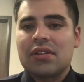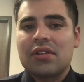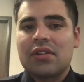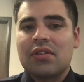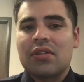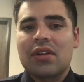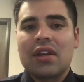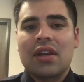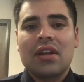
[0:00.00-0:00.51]

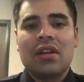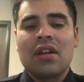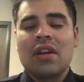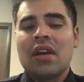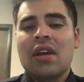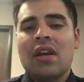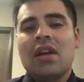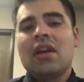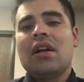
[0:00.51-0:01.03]
So again,
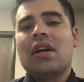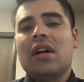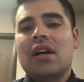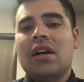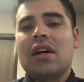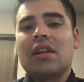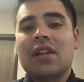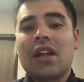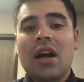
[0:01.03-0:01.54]

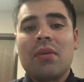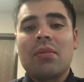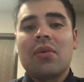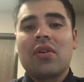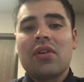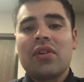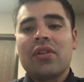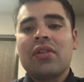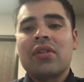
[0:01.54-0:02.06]
a lot
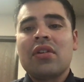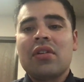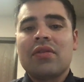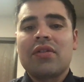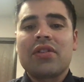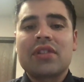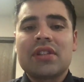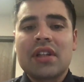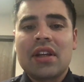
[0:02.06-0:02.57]
more
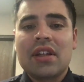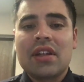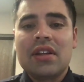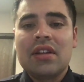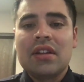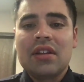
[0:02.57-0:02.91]
Versed